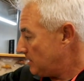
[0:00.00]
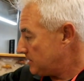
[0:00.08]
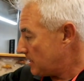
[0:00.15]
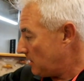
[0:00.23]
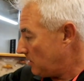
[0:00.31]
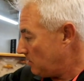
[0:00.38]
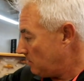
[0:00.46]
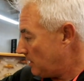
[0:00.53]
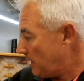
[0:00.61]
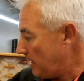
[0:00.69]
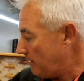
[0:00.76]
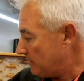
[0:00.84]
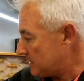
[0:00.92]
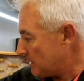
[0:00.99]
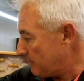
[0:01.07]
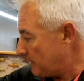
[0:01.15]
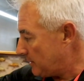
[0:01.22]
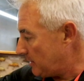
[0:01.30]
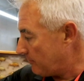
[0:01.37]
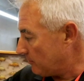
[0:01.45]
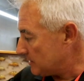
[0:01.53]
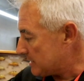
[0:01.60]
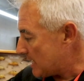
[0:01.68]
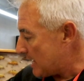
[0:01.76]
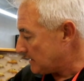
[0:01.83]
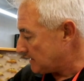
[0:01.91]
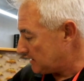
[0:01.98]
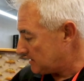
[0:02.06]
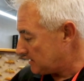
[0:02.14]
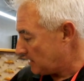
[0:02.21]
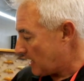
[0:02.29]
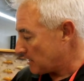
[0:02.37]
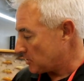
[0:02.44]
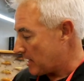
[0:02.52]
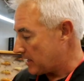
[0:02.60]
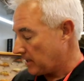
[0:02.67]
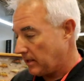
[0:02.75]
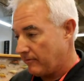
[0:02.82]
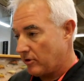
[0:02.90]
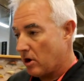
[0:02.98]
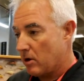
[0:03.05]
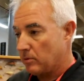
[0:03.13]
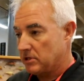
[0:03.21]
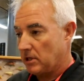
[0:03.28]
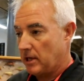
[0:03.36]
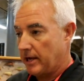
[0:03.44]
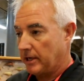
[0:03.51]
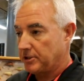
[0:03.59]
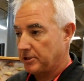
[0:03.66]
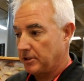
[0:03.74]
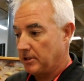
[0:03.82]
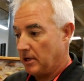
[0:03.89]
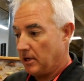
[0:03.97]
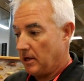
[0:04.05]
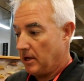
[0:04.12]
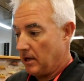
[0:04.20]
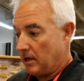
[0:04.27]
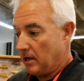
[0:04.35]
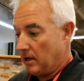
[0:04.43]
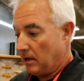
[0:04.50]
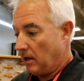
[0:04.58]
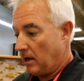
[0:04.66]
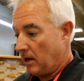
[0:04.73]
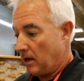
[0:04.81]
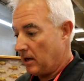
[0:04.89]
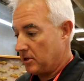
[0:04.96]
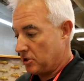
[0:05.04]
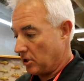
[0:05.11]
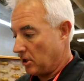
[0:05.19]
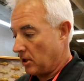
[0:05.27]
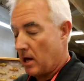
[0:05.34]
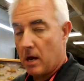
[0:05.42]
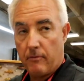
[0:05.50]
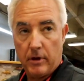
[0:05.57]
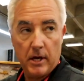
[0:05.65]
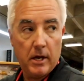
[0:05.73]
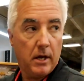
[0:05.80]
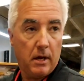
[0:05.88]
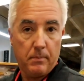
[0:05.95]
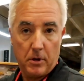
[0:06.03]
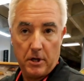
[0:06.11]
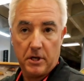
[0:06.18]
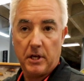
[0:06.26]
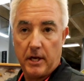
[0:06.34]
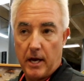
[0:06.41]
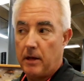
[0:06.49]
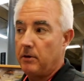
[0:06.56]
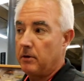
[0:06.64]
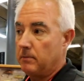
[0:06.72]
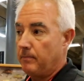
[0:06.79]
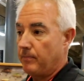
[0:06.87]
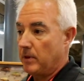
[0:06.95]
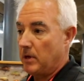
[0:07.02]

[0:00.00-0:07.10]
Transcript: So even some of the different sizes. I tried to leave Darwin's collection, took a lot of it and put it together